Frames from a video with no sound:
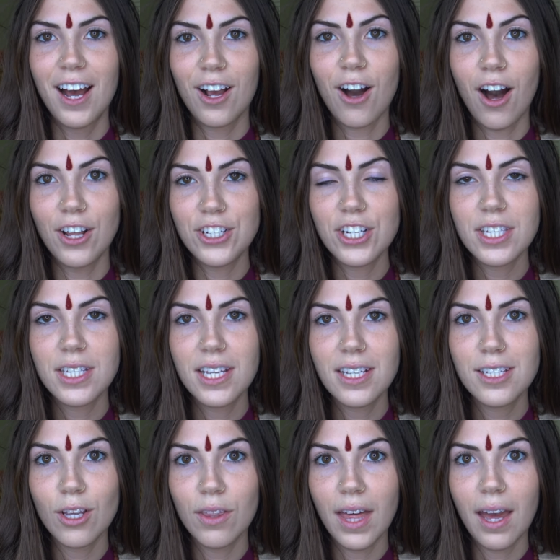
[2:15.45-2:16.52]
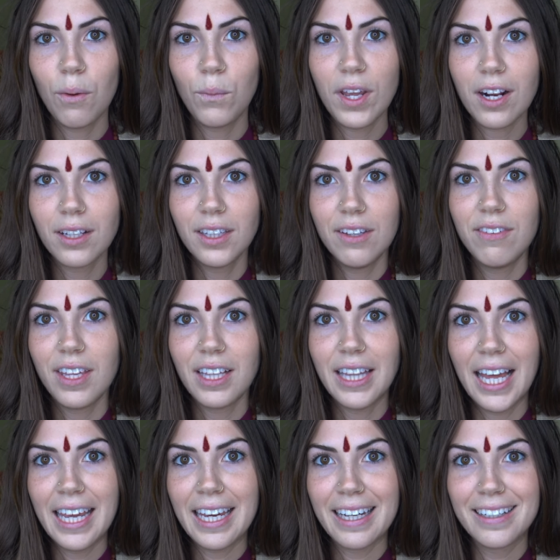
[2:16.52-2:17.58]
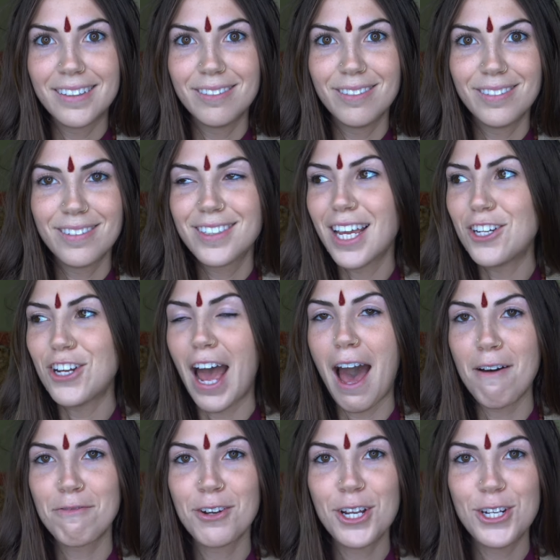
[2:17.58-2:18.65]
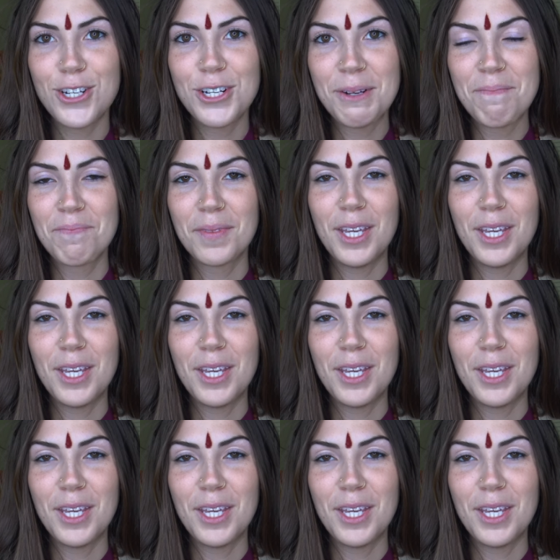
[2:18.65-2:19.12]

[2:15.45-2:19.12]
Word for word: consciousness so that we are living like such average,